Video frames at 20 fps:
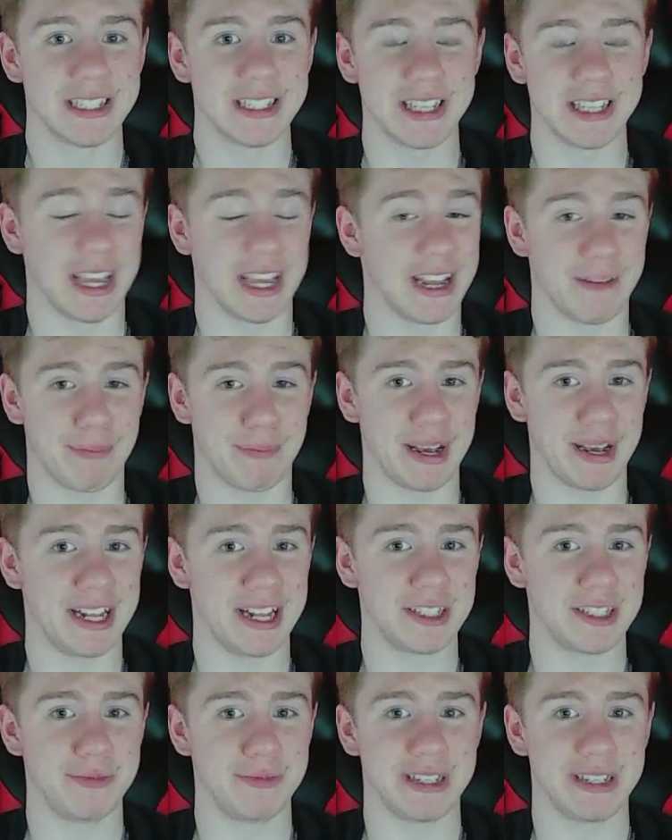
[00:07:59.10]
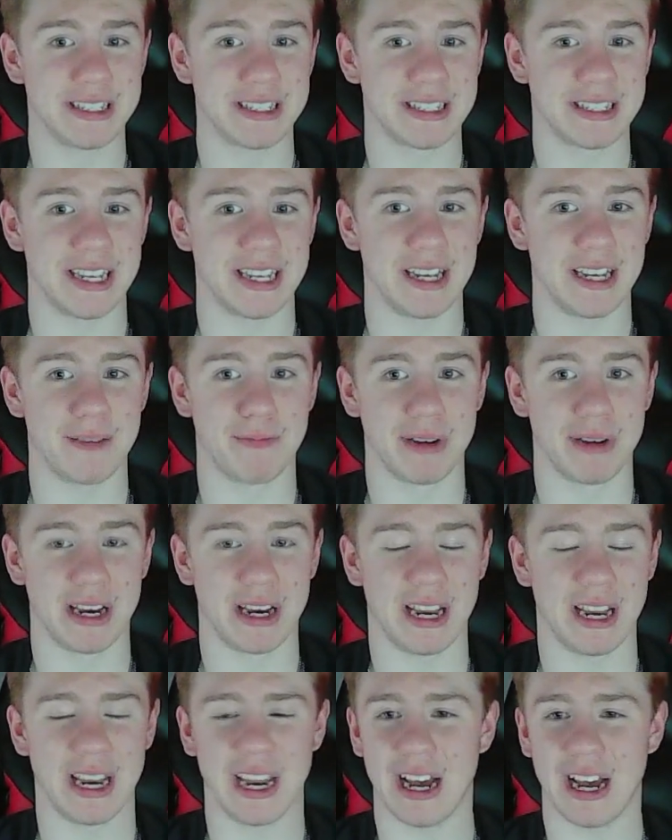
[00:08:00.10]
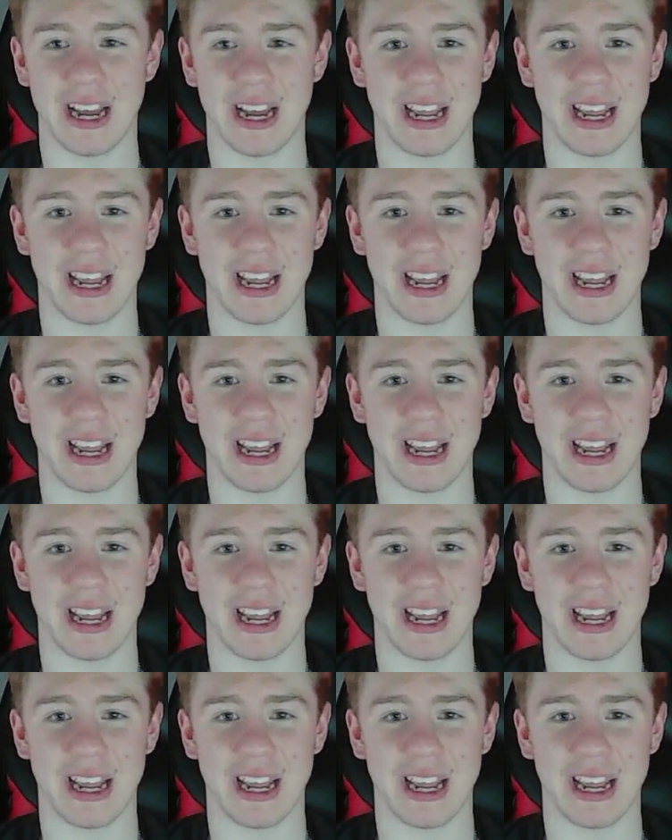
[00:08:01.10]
it pains me to say it, but I